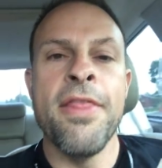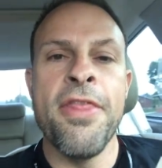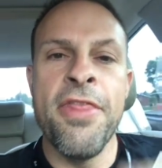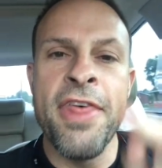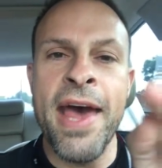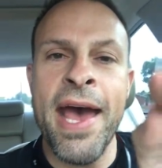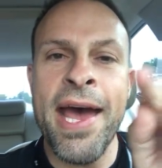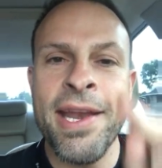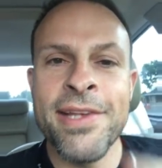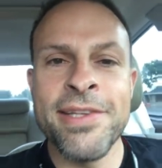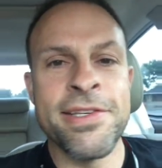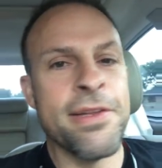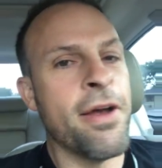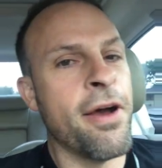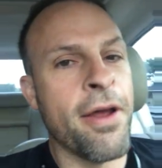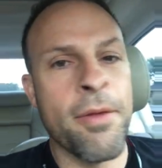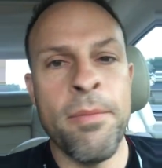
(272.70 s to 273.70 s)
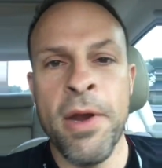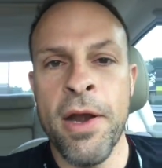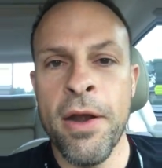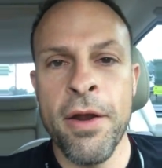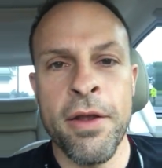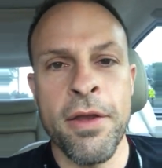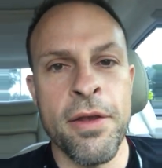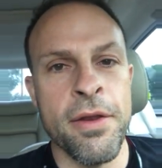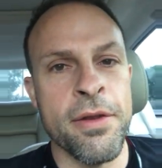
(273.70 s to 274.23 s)
That is not
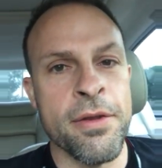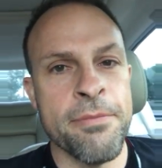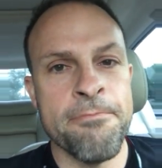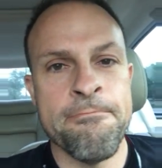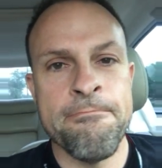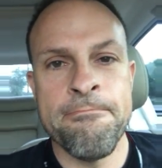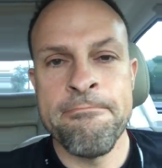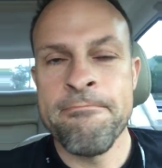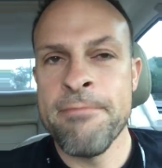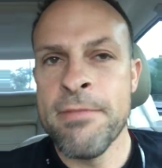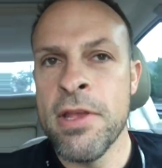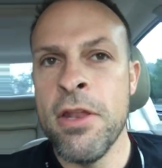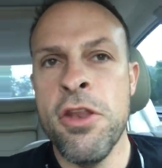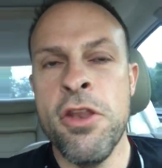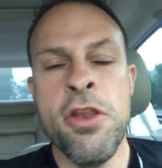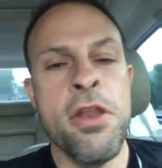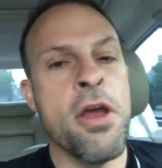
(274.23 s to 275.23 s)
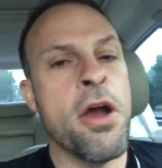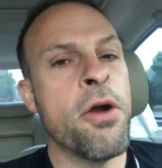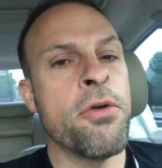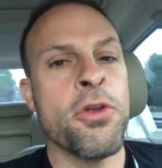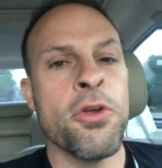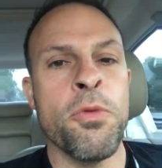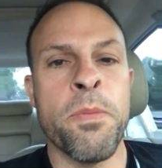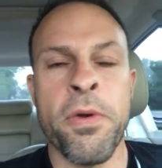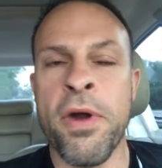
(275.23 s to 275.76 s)
American. No
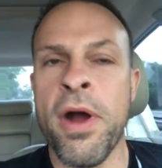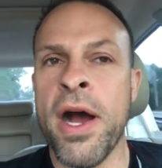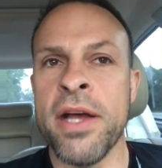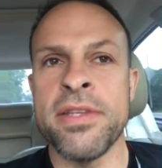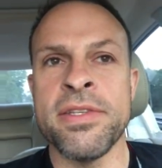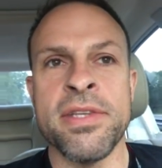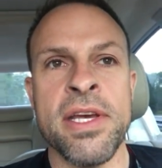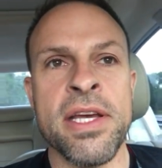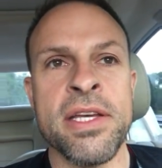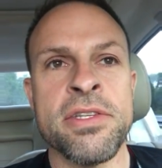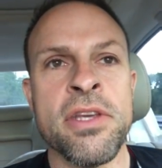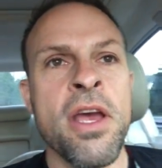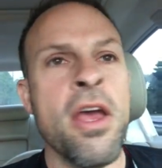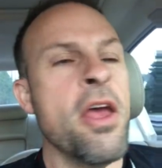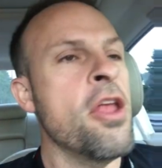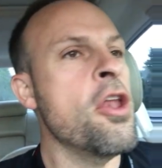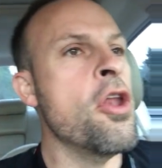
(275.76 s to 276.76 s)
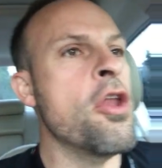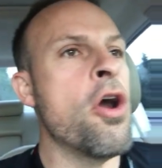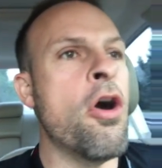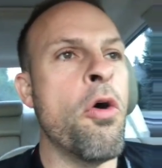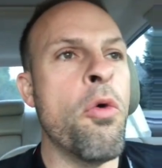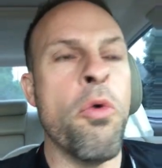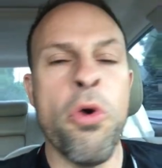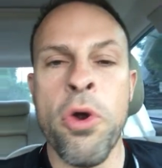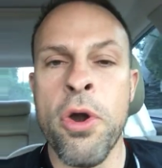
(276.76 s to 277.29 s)
due process,
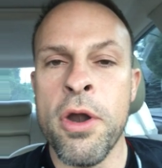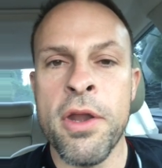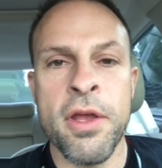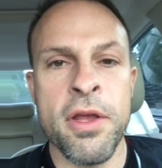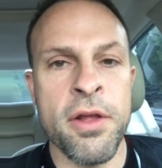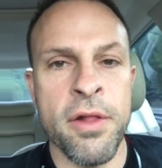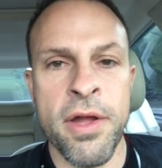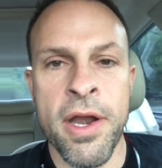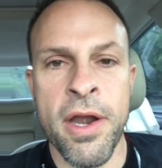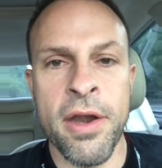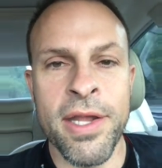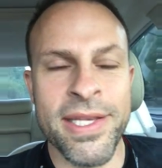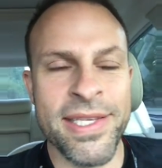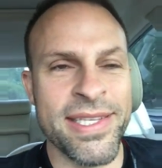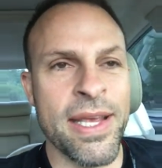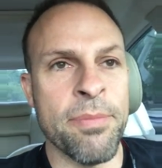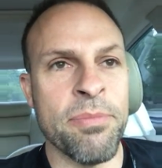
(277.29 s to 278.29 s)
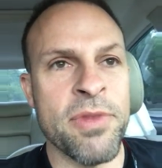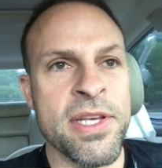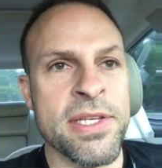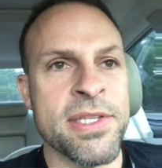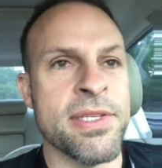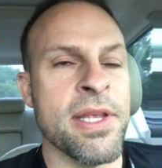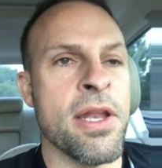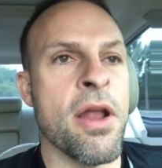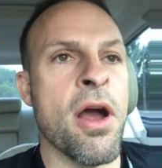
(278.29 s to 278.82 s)
no war declared, except
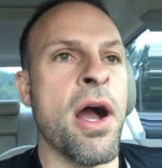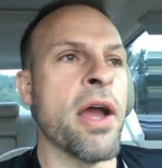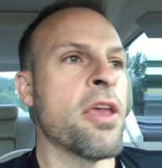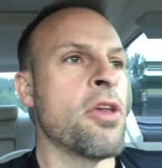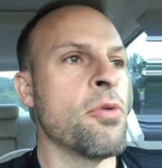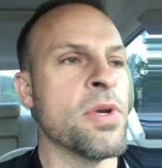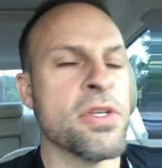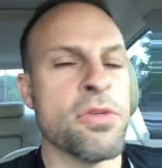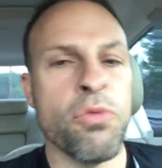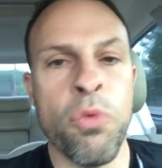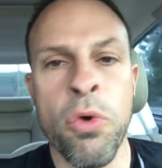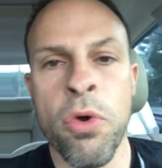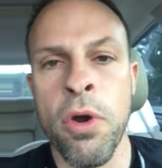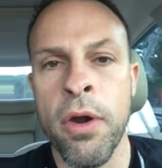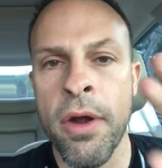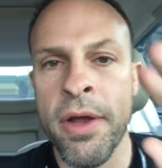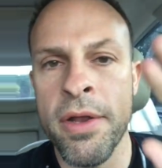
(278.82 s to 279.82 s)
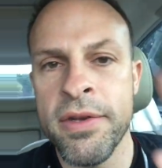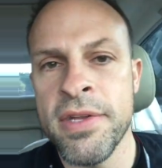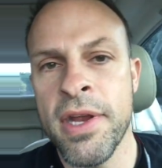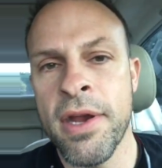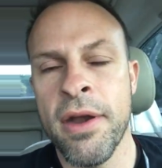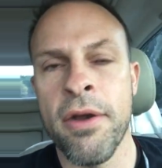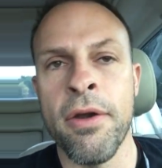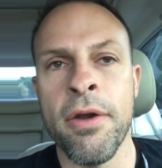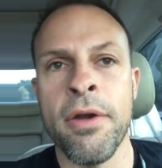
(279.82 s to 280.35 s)
this innocuous war on
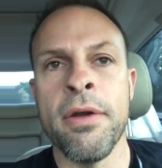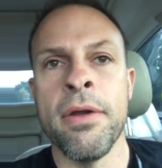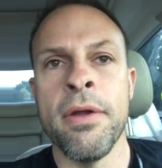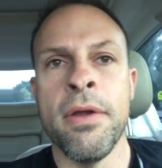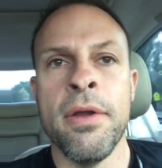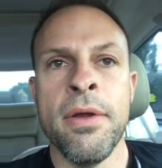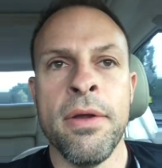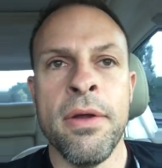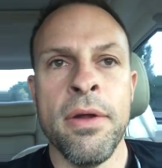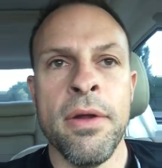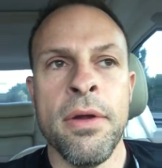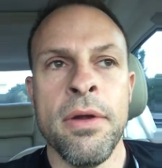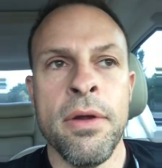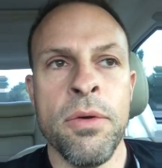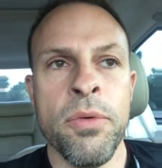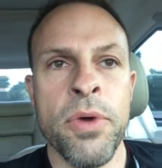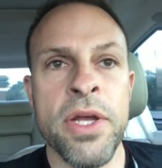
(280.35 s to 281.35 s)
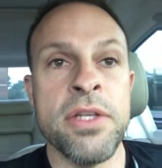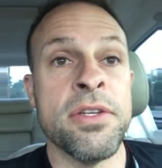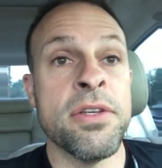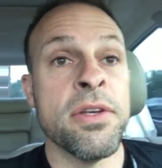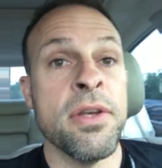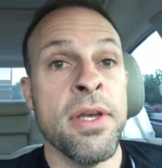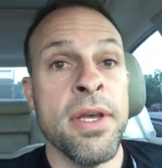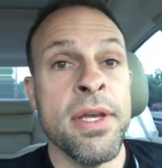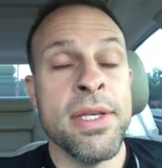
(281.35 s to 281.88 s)
terror,
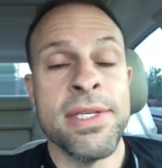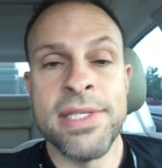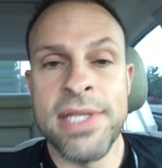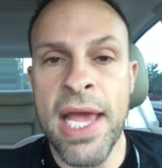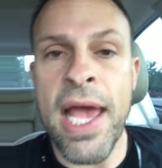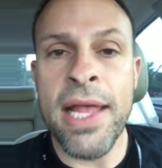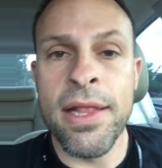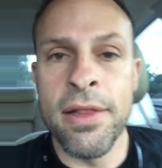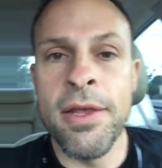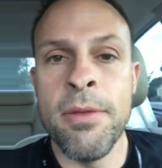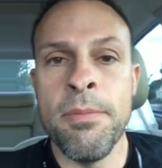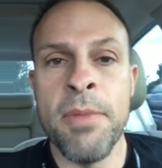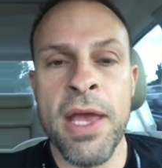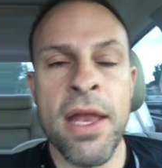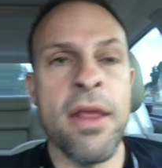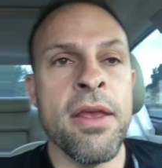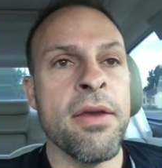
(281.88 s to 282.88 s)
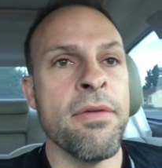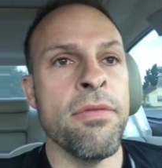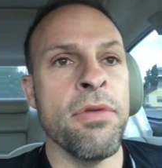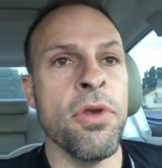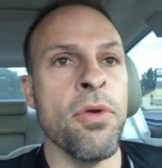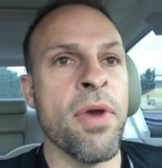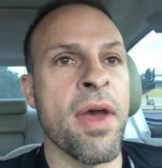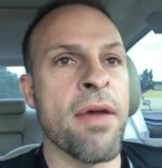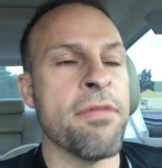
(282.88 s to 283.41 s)
which sadly many of
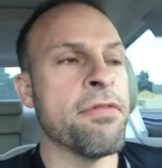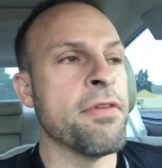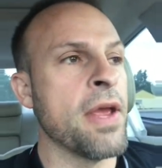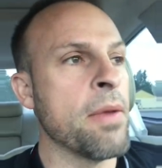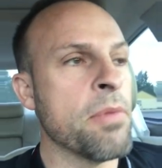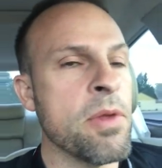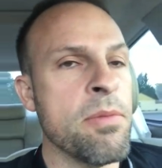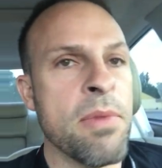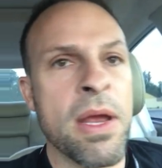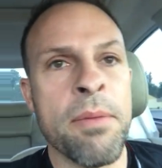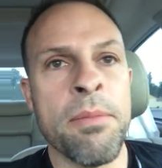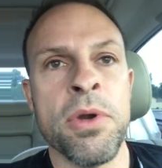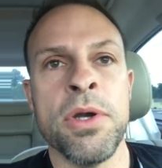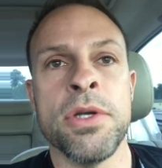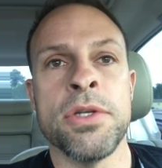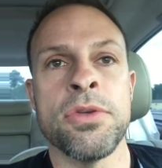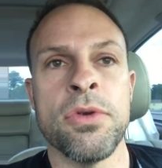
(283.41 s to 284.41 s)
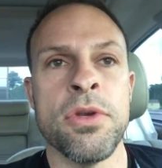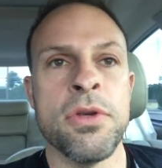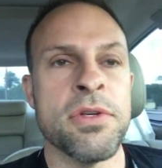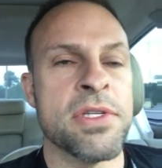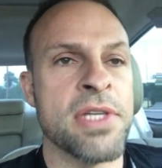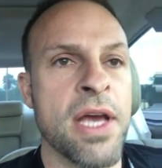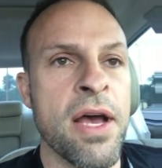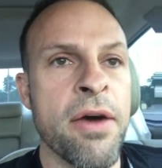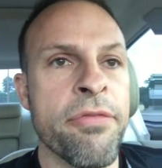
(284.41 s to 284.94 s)
you have family members or
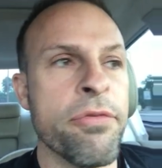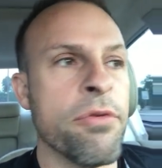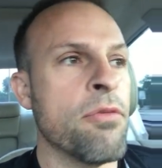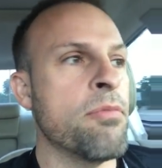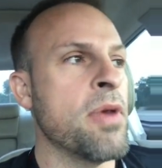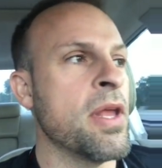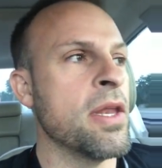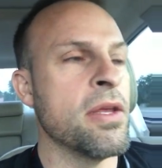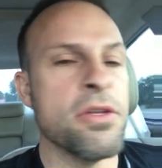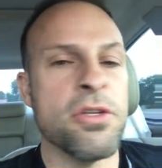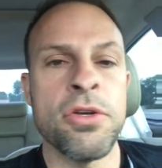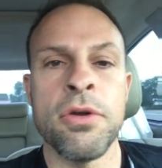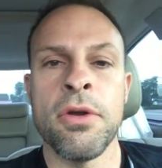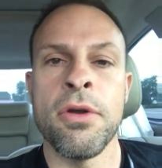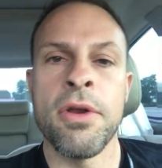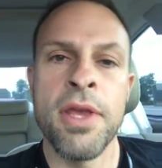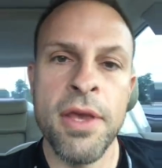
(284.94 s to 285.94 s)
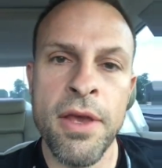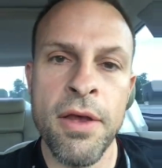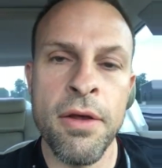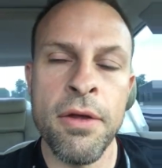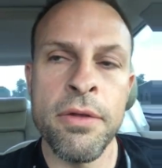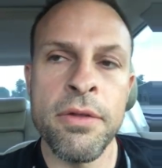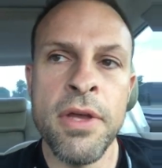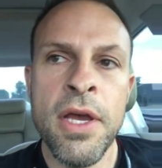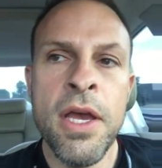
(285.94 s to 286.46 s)
yourself who've been injured or
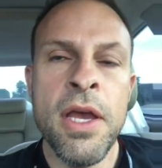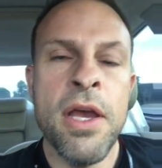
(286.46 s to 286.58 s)
killed